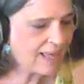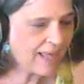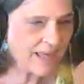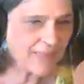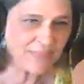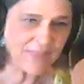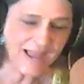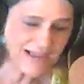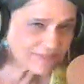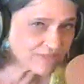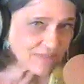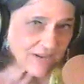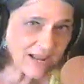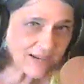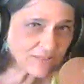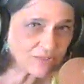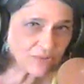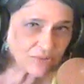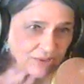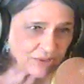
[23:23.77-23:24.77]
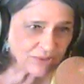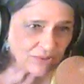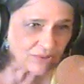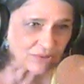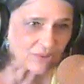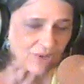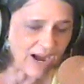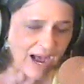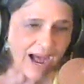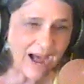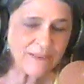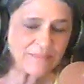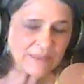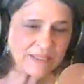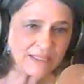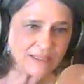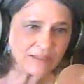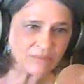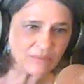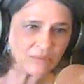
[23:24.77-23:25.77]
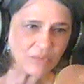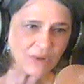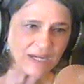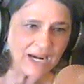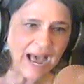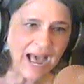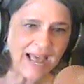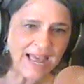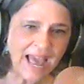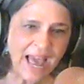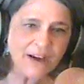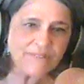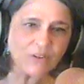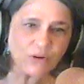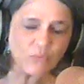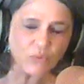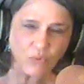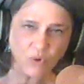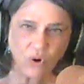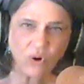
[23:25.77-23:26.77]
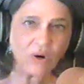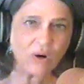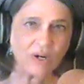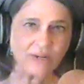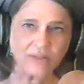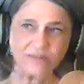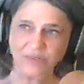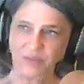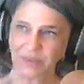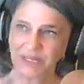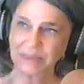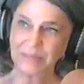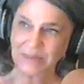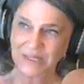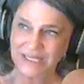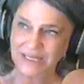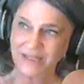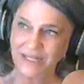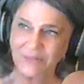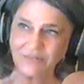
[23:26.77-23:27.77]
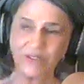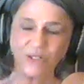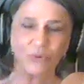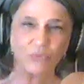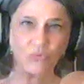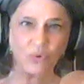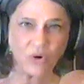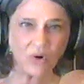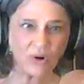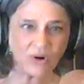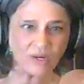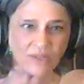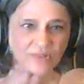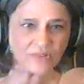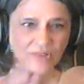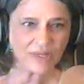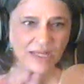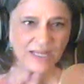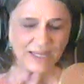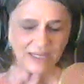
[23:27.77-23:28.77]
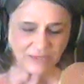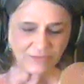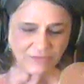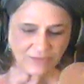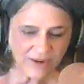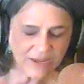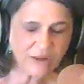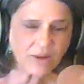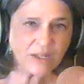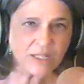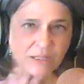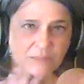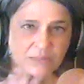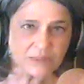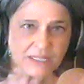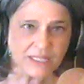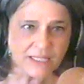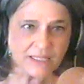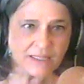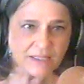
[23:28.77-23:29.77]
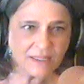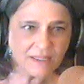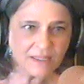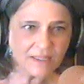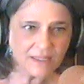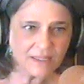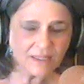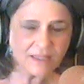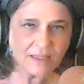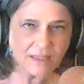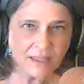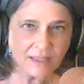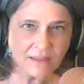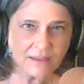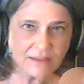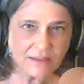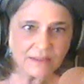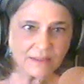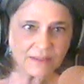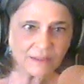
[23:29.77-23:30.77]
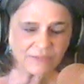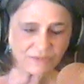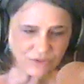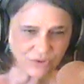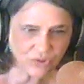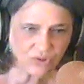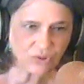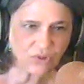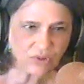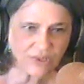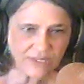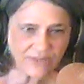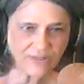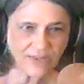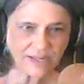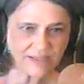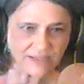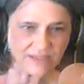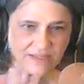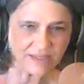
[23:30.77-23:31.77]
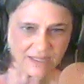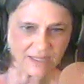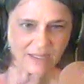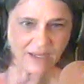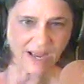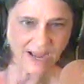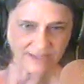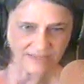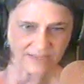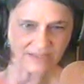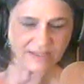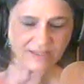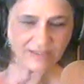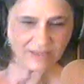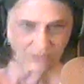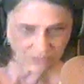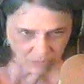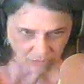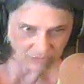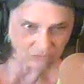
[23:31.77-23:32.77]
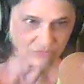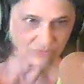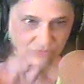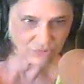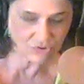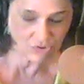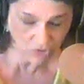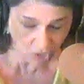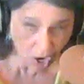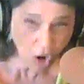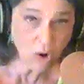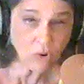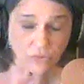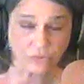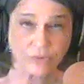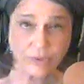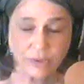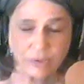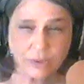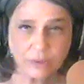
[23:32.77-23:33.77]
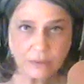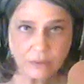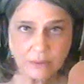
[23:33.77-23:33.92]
And that's not true. I mean, when I have awards, given awards, invariably, they're for stories I did stoned.